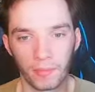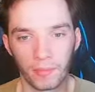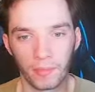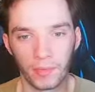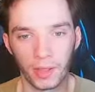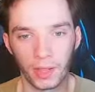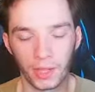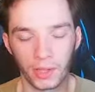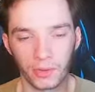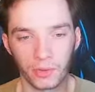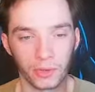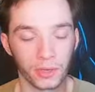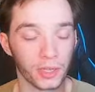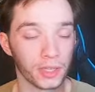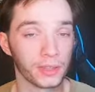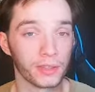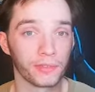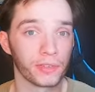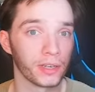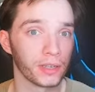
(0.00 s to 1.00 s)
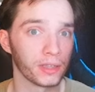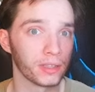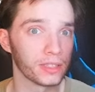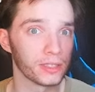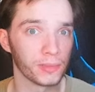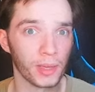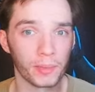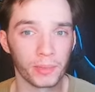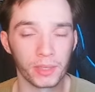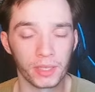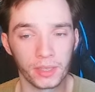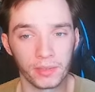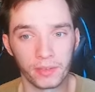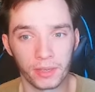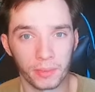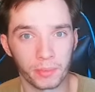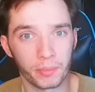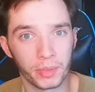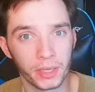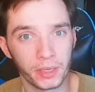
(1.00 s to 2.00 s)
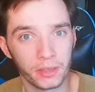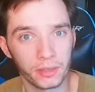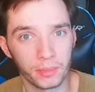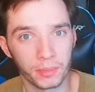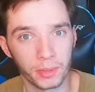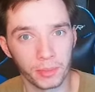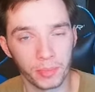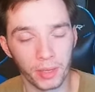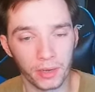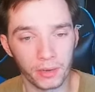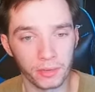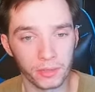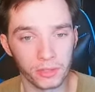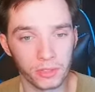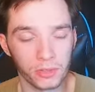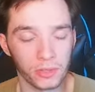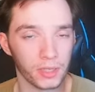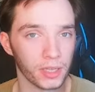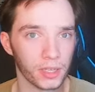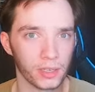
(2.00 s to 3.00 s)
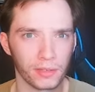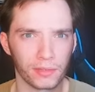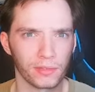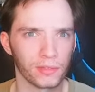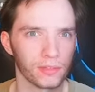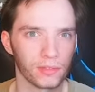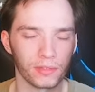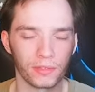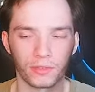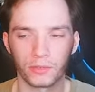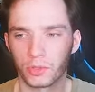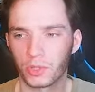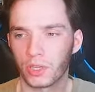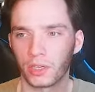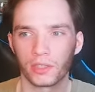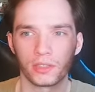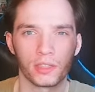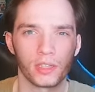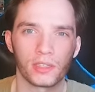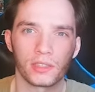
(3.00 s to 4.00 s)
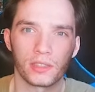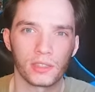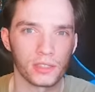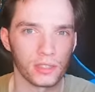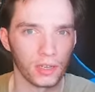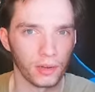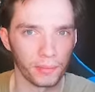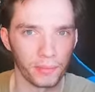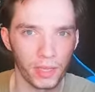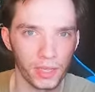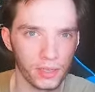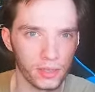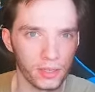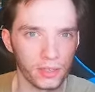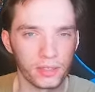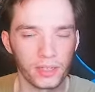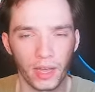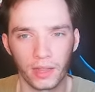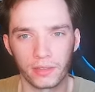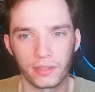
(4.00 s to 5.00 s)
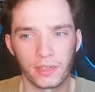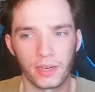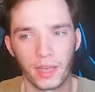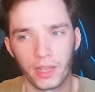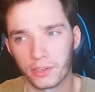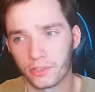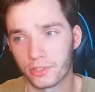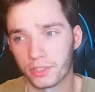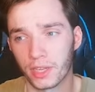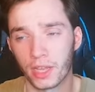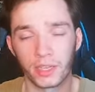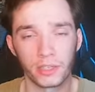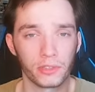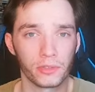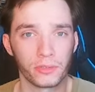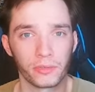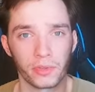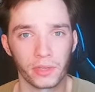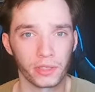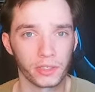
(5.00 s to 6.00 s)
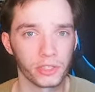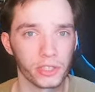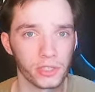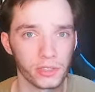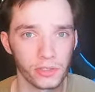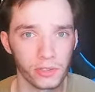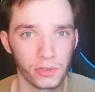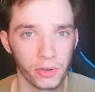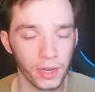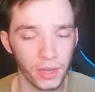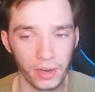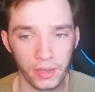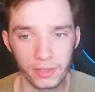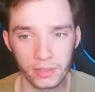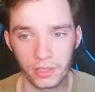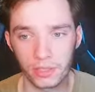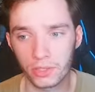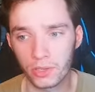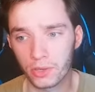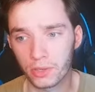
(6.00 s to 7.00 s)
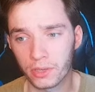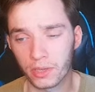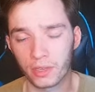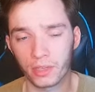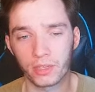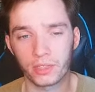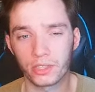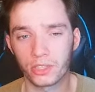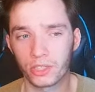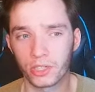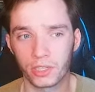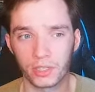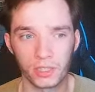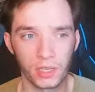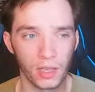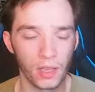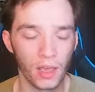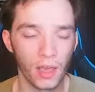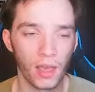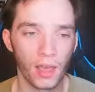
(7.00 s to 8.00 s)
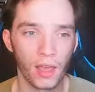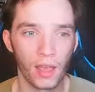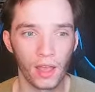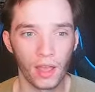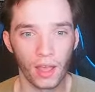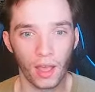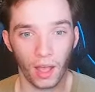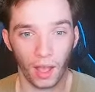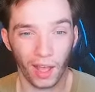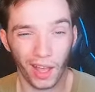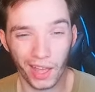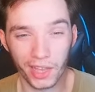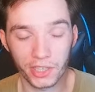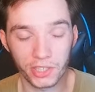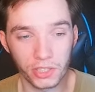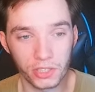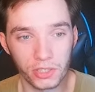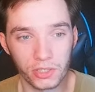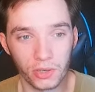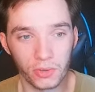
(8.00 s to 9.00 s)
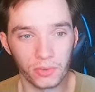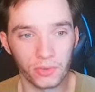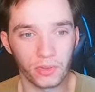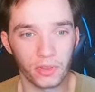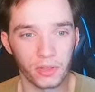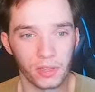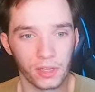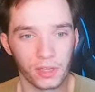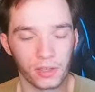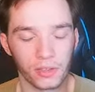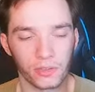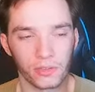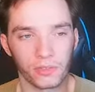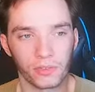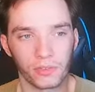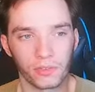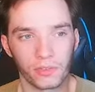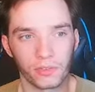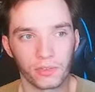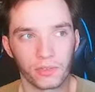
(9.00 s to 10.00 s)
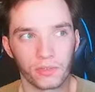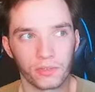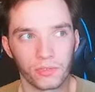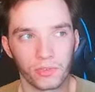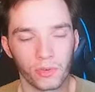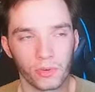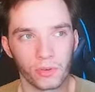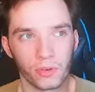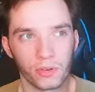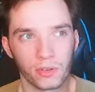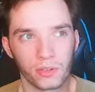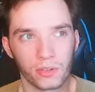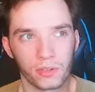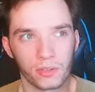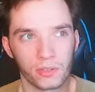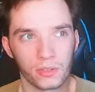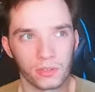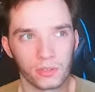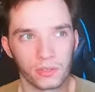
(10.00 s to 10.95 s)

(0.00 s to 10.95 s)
uh, or at the very least, maybe even appear to be better with a sword. And Rosario Dawson is an amazing, talented actress. I do think she's great as Ahsoka. It's just, I just don't think, or